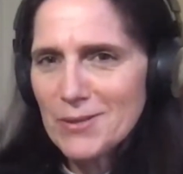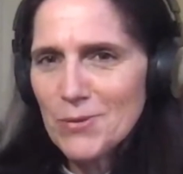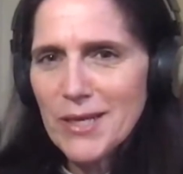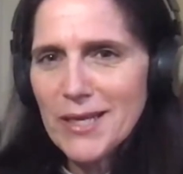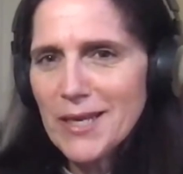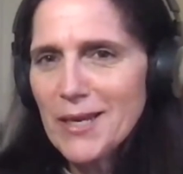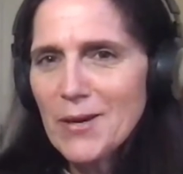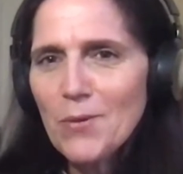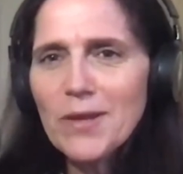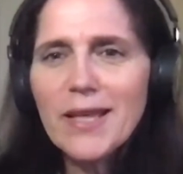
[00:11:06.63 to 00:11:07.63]
We're
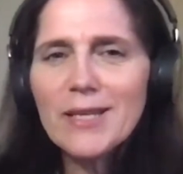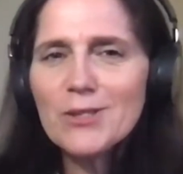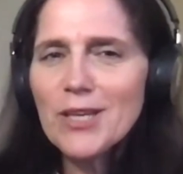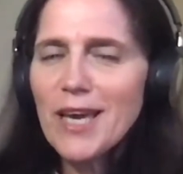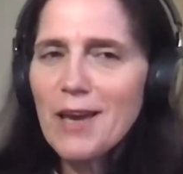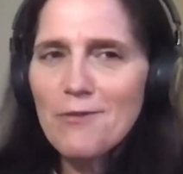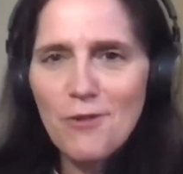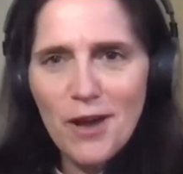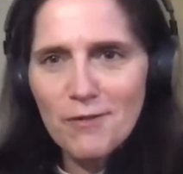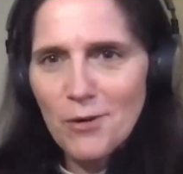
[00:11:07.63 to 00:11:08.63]
there to care for
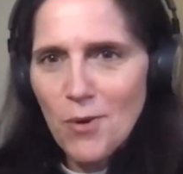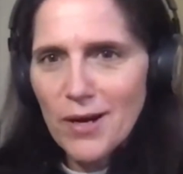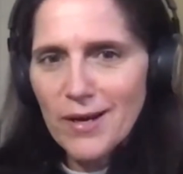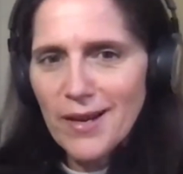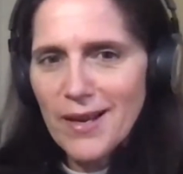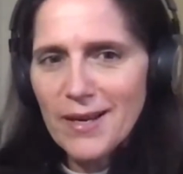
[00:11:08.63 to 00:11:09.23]
everyone.